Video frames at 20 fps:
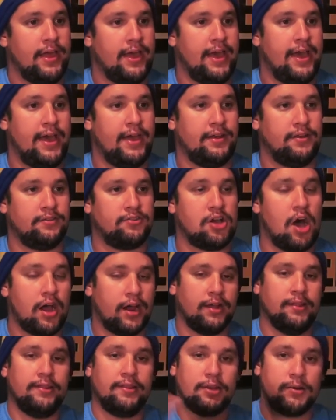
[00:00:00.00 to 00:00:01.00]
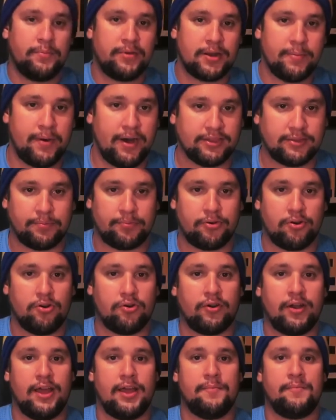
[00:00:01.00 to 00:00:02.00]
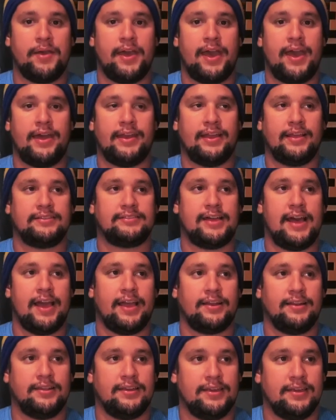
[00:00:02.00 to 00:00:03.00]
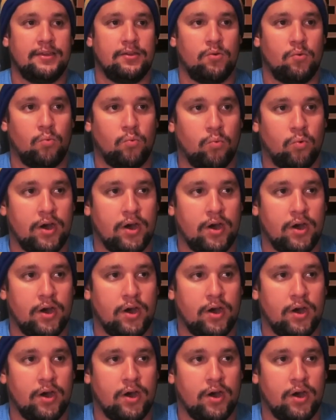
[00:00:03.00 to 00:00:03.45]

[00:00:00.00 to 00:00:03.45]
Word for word: and talk a little bit about the program and exactly